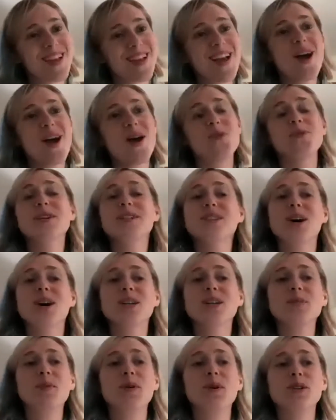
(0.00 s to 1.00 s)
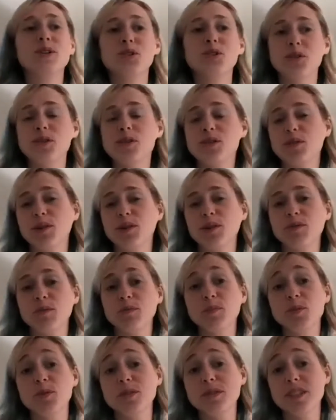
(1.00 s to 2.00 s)
We talked about a true story
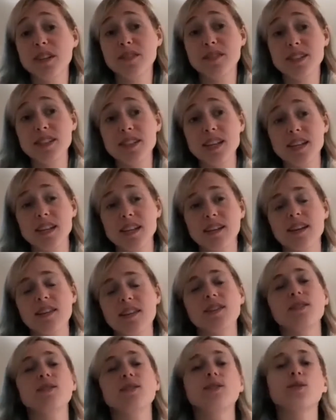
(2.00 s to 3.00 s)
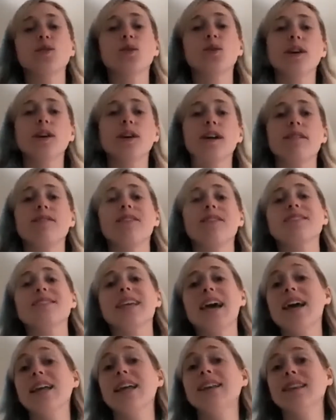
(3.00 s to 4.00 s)
from Luke 17, the story of the
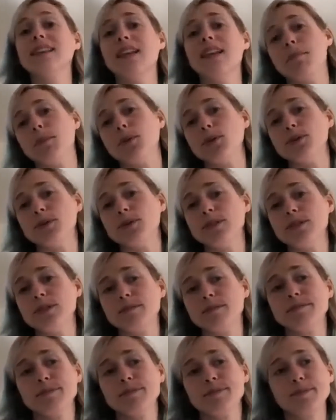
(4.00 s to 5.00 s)
10 lepers.